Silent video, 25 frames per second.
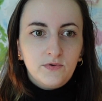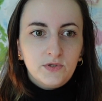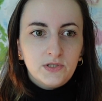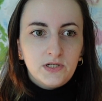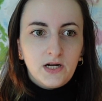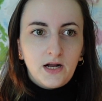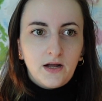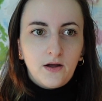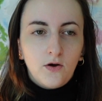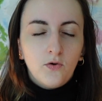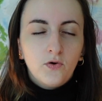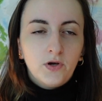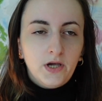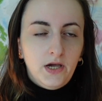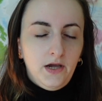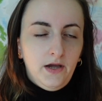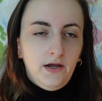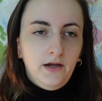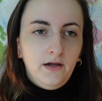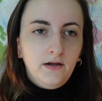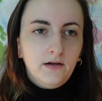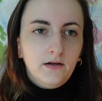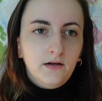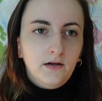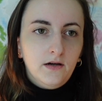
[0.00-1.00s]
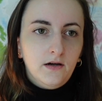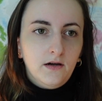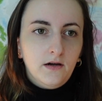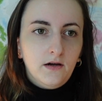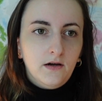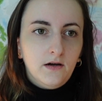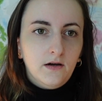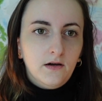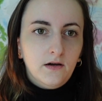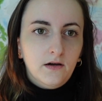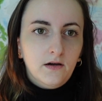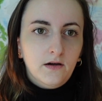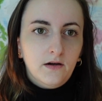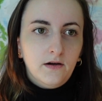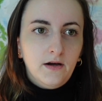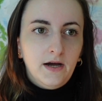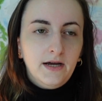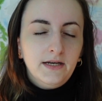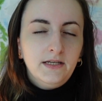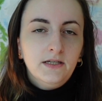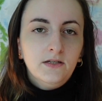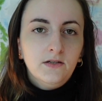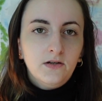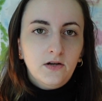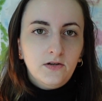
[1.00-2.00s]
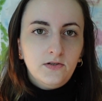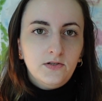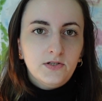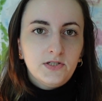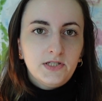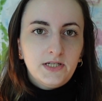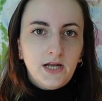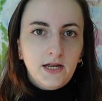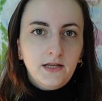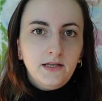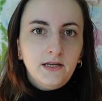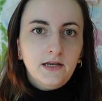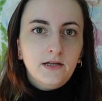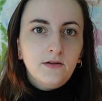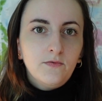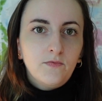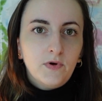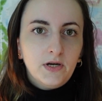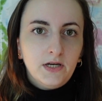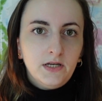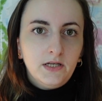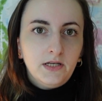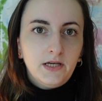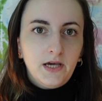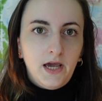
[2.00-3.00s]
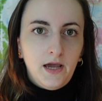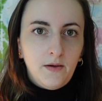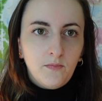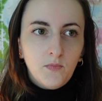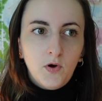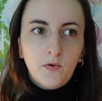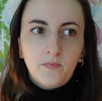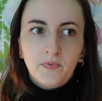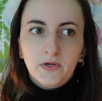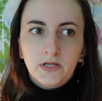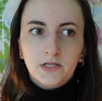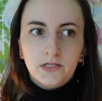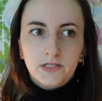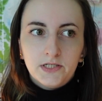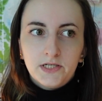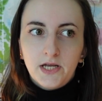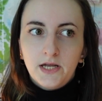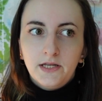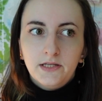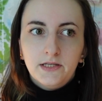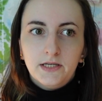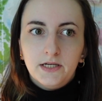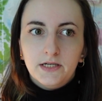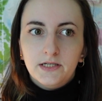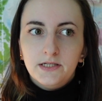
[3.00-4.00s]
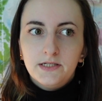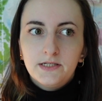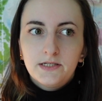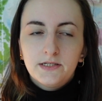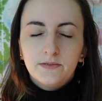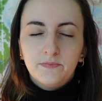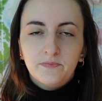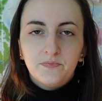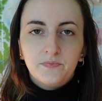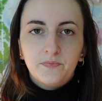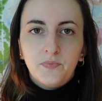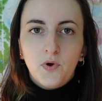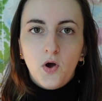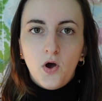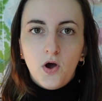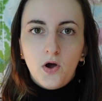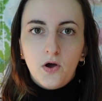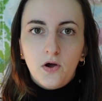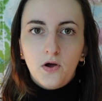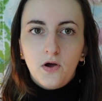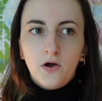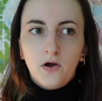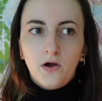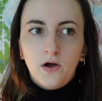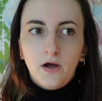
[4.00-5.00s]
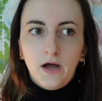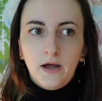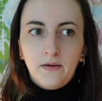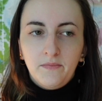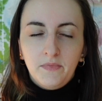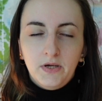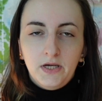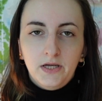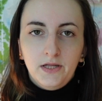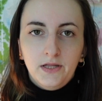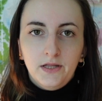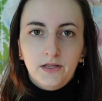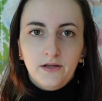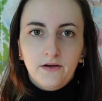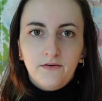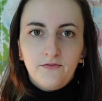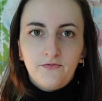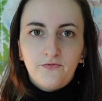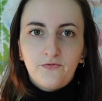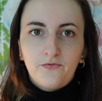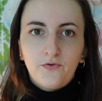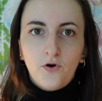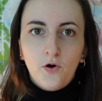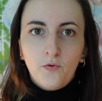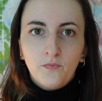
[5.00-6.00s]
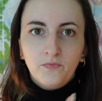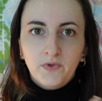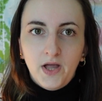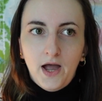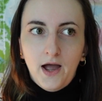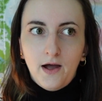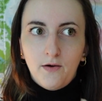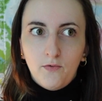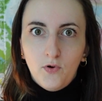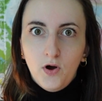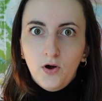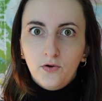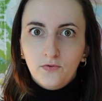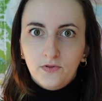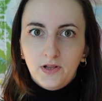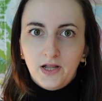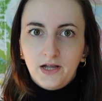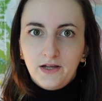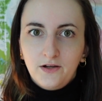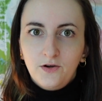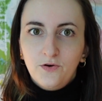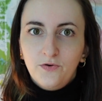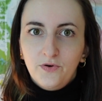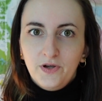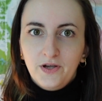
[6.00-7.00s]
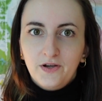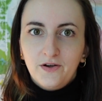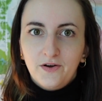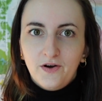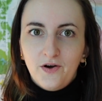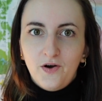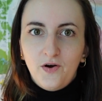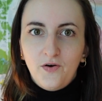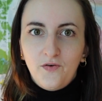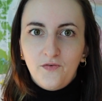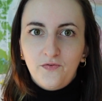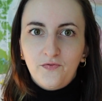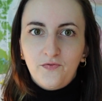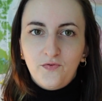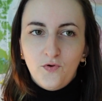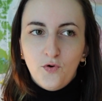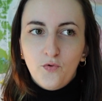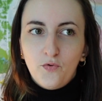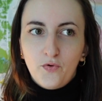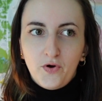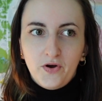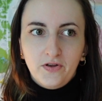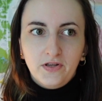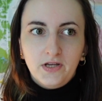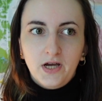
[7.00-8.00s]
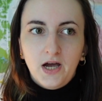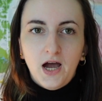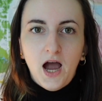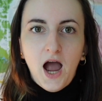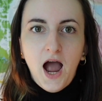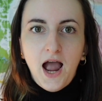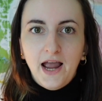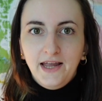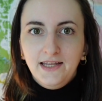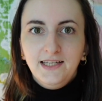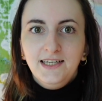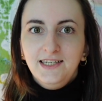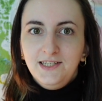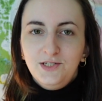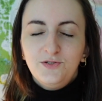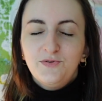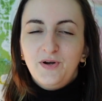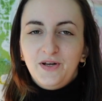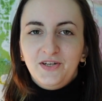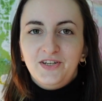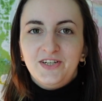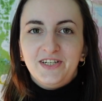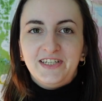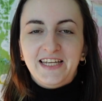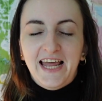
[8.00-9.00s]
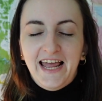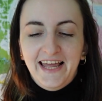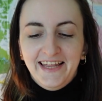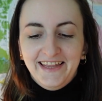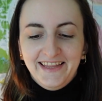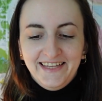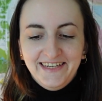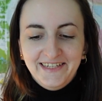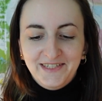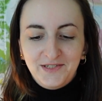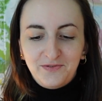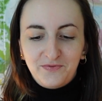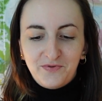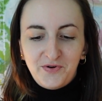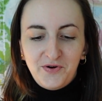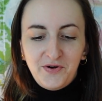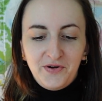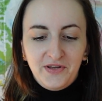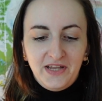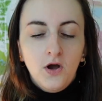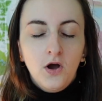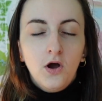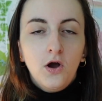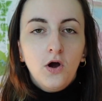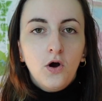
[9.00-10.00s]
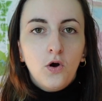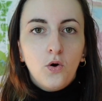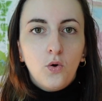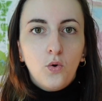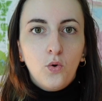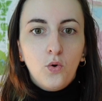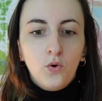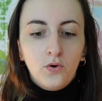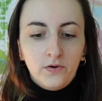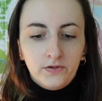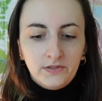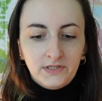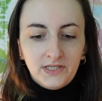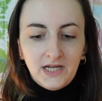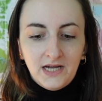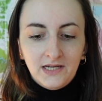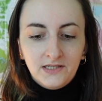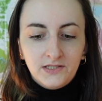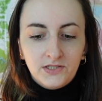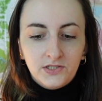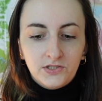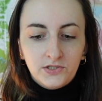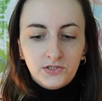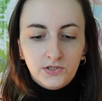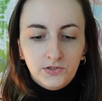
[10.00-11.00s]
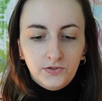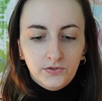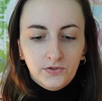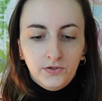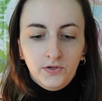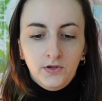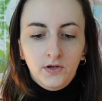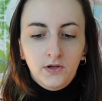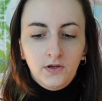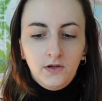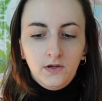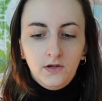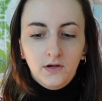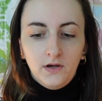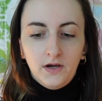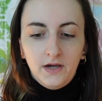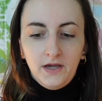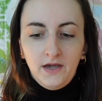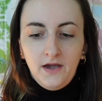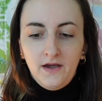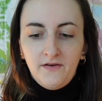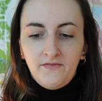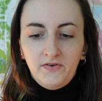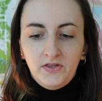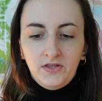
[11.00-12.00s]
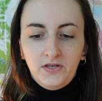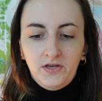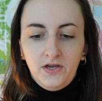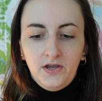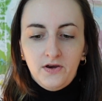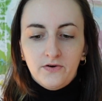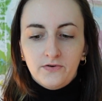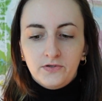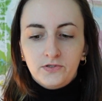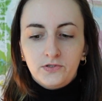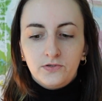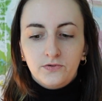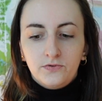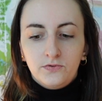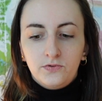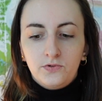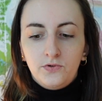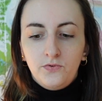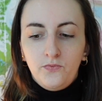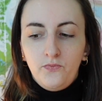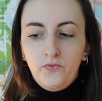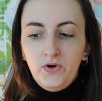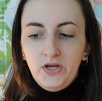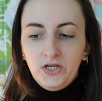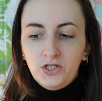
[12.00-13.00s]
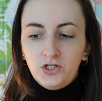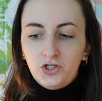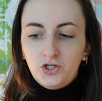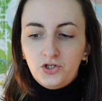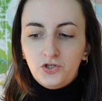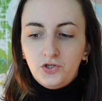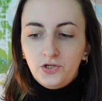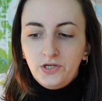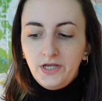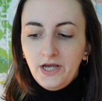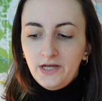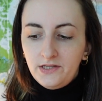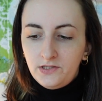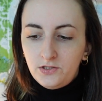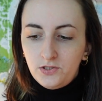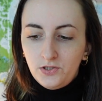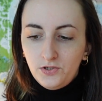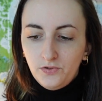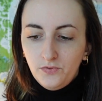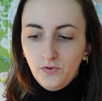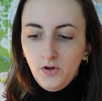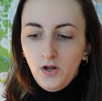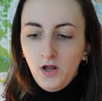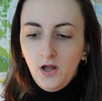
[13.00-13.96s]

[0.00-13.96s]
was like, okay, I didn't understand it when it came up in a sentence, but I mean, from now on, like going forward, I need to understand this word. Or tasu, I have it here, so to reach, to get to.